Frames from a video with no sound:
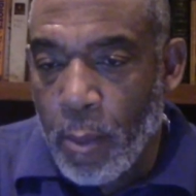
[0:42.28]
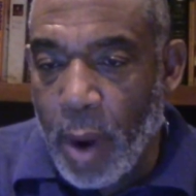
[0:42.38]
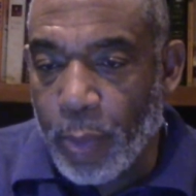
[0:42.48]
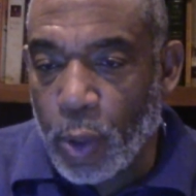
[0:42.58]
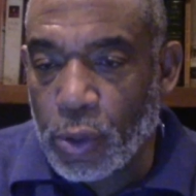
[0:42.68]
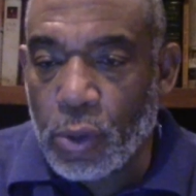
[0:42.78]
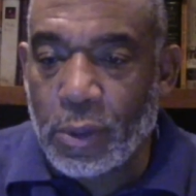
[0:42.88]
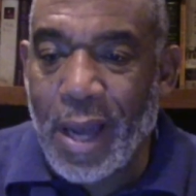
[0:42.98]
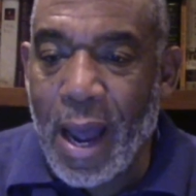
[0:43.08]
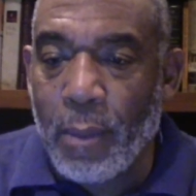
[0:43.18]

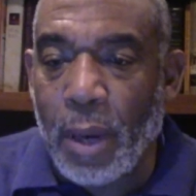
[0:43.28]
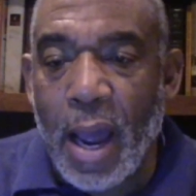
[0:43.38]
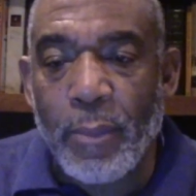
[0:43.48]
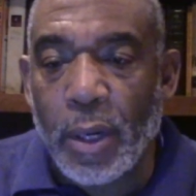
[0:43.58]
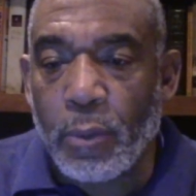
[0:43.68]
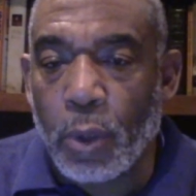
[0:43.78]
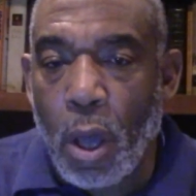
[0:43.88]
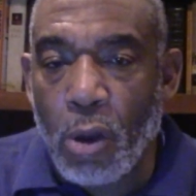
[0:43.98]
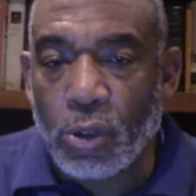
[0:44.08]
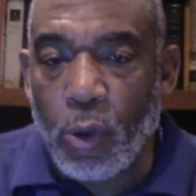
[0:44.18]
timeline, but it will
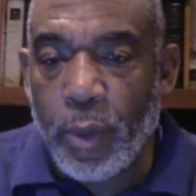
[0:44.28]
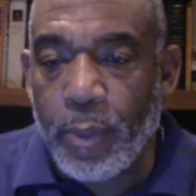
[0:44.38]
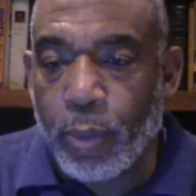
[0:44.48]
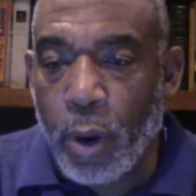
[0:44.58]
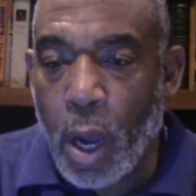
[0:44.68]
also be